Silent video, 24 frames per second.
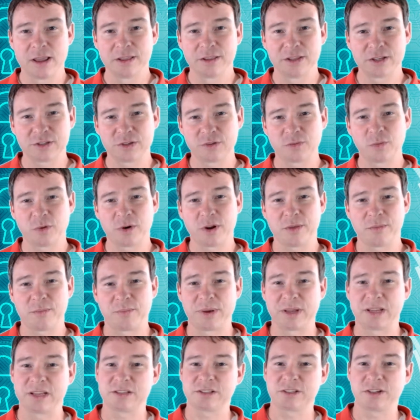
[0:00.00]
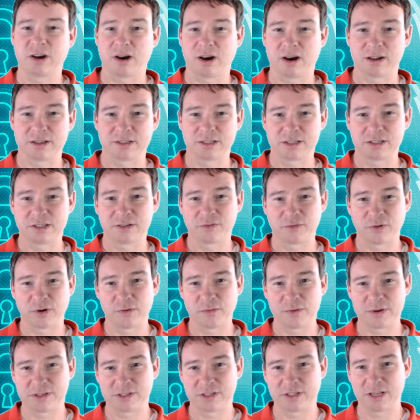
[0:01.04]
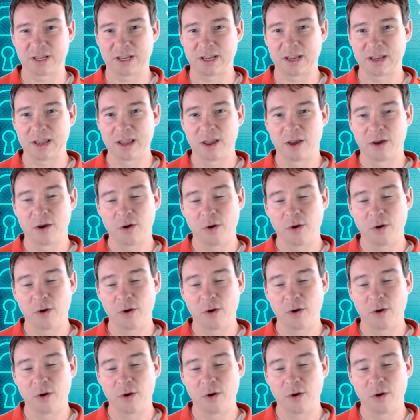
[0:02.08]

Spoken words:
This is one of the biggest causes of where we see